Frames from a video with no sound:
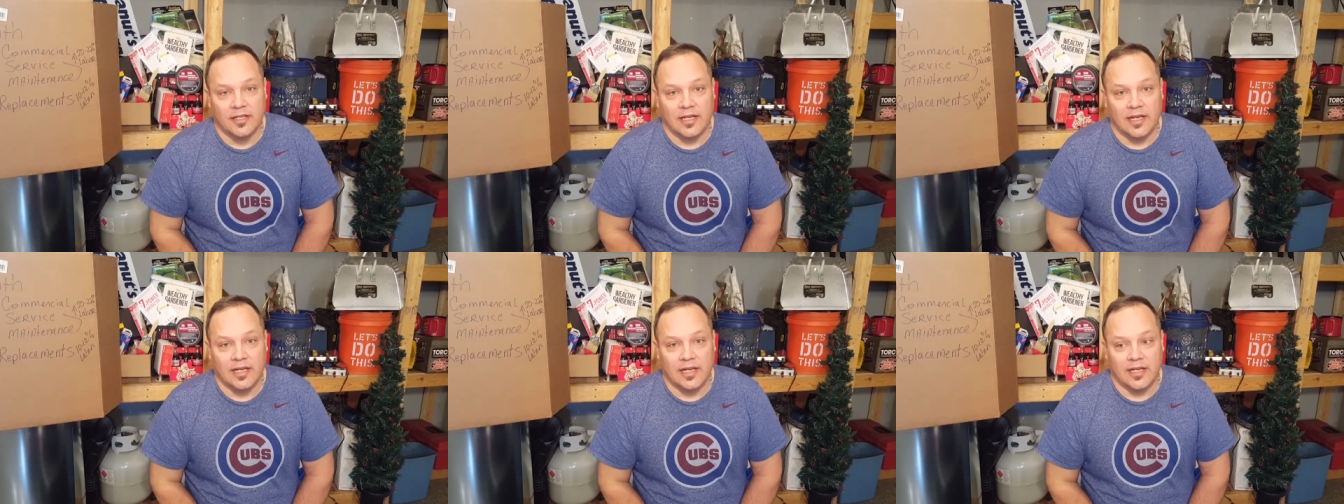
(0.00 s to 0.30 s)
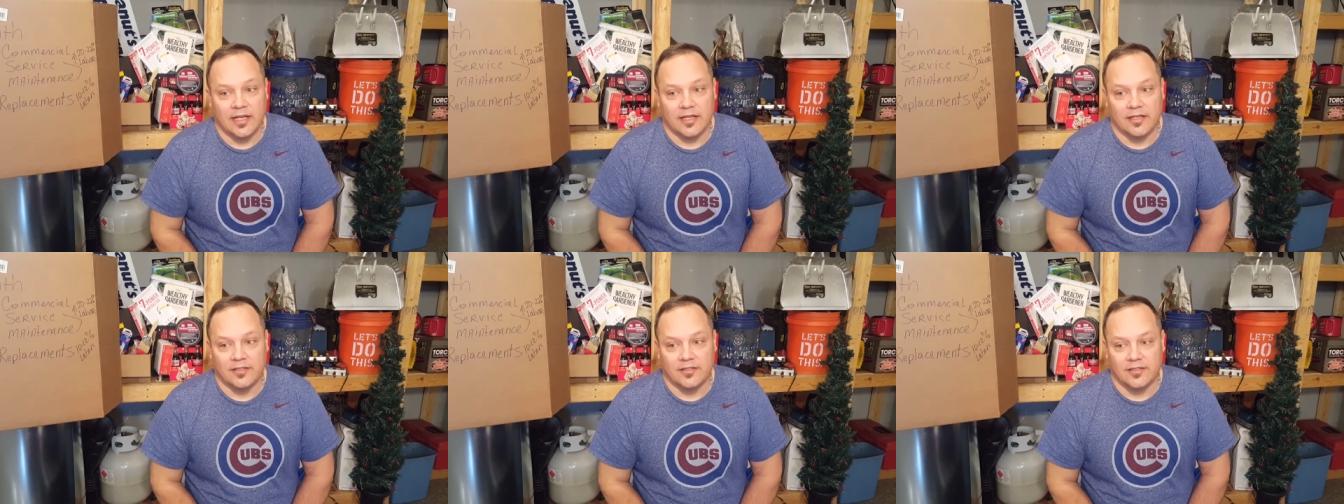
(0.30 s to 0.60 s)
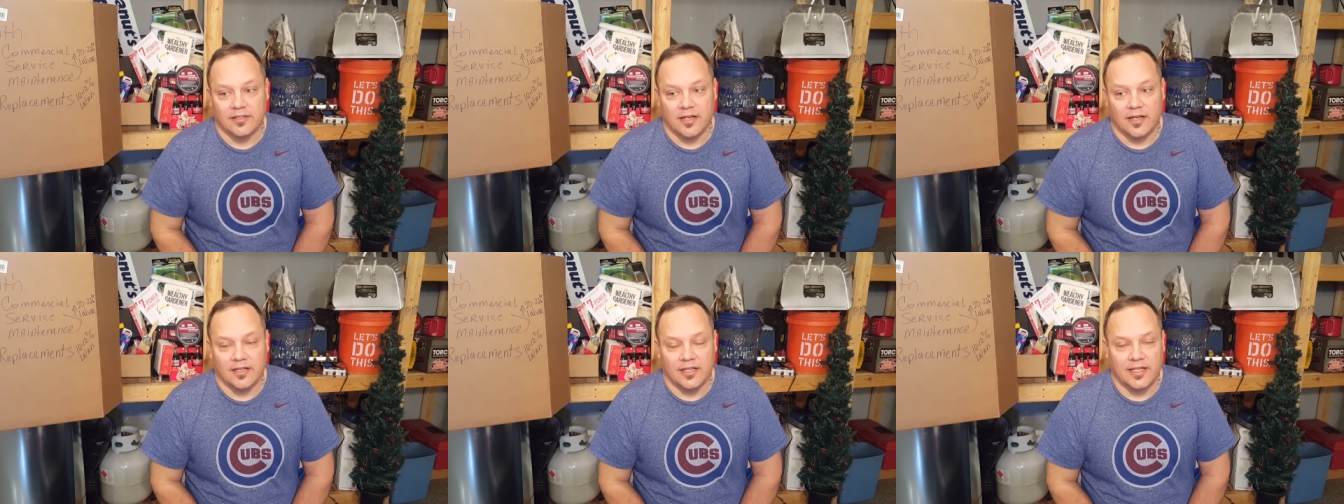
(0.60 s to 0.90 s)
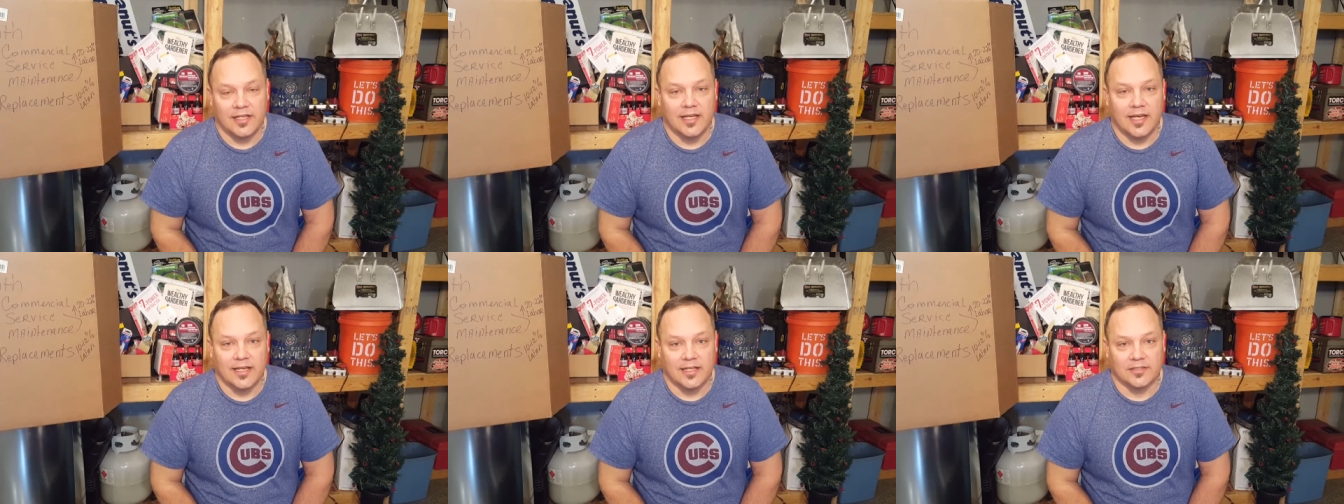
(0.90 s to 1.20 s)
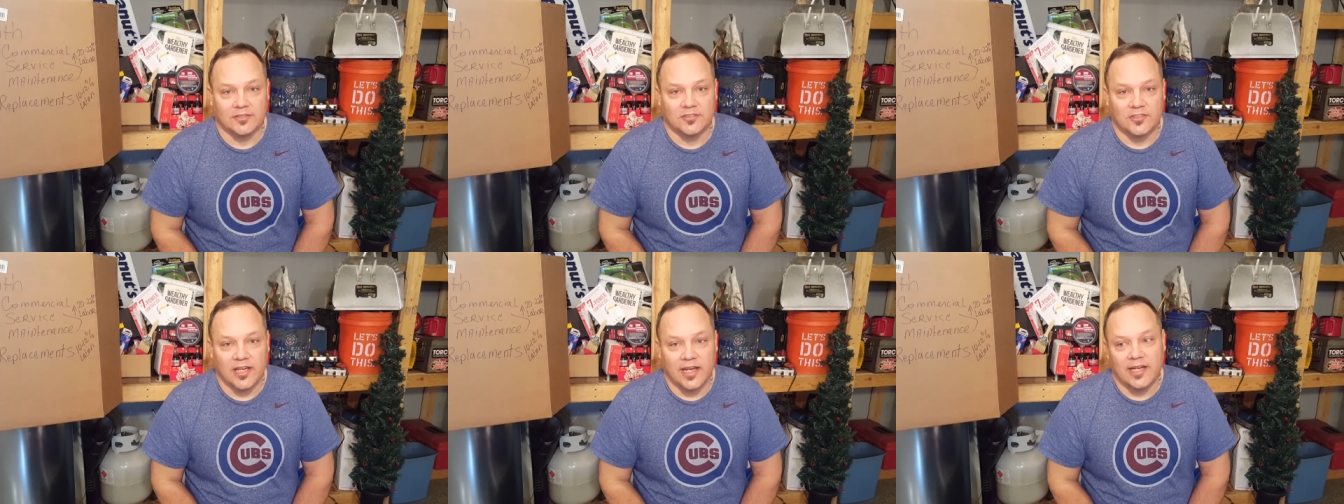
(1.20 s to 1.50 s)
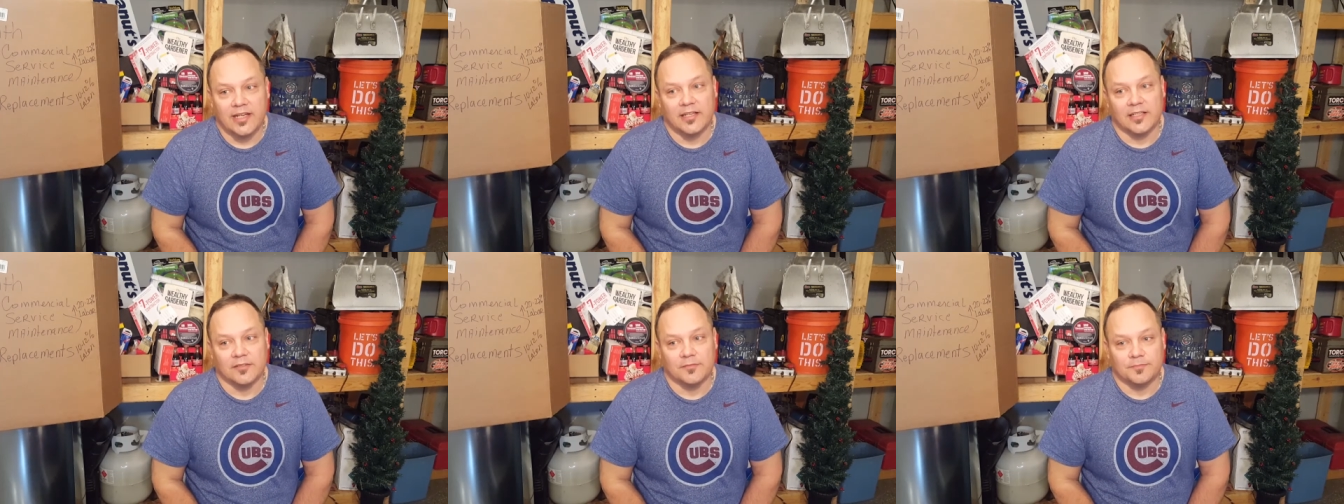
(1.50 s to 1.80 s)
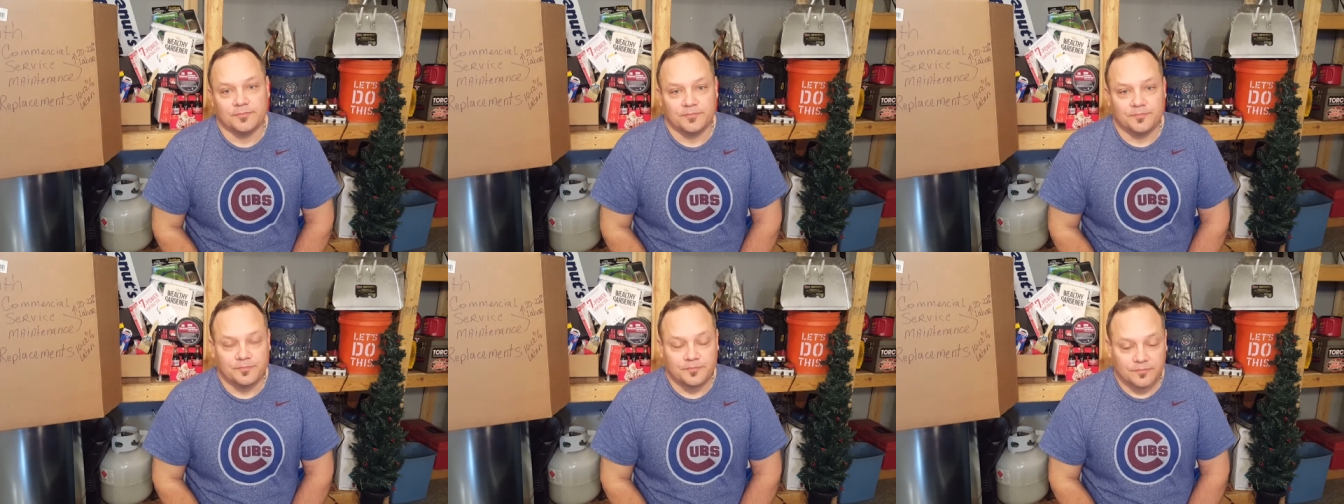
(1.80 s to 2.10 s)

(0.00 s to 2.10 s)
And uh, it got exciting.